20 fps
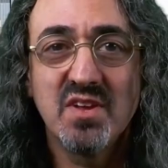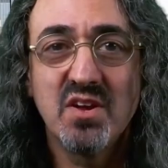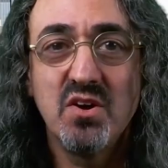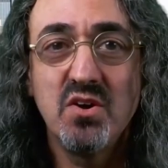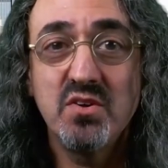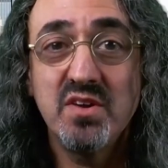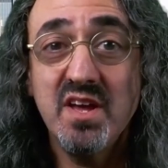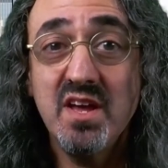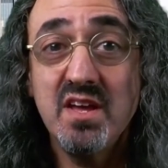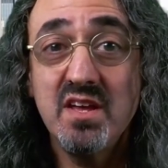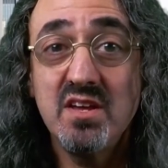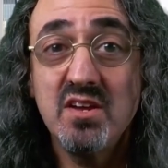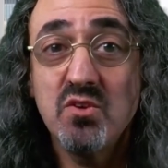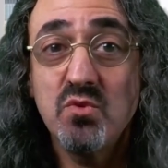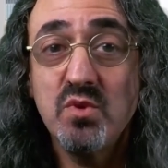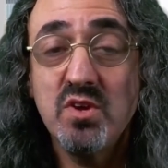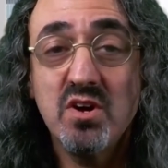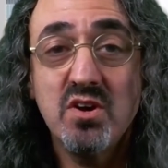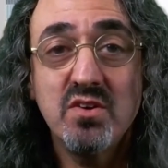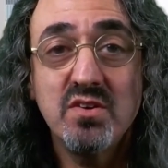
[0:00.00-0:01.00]
Okay, here
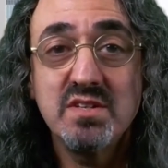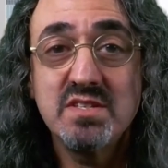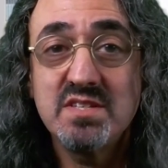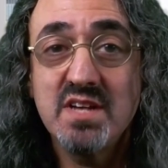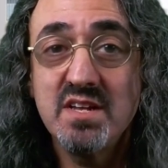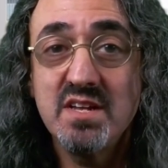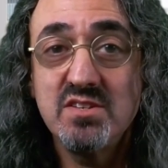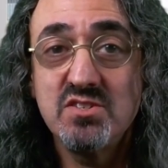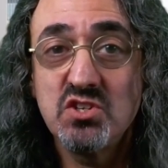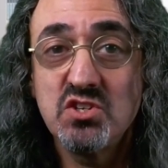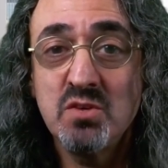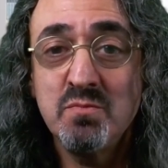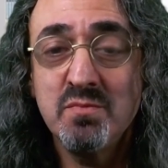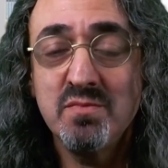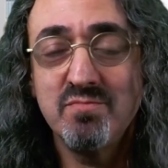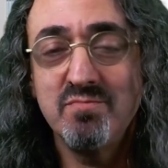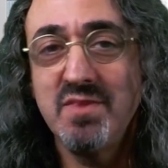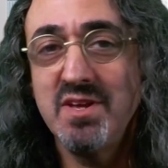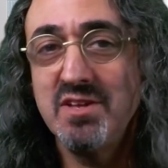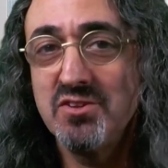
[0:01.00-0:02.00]
we are inside Zoom.
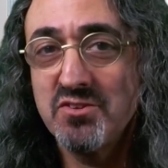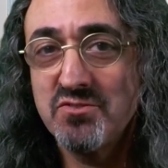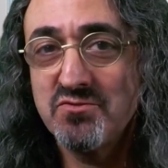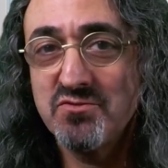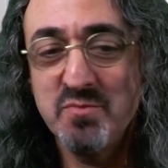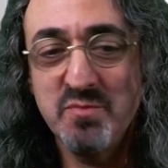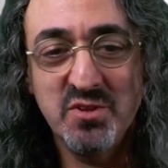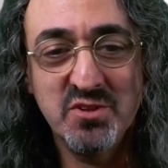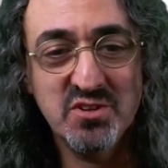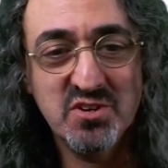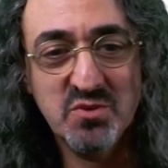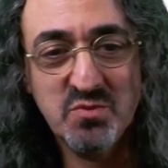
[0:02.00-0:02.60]
May look familiar.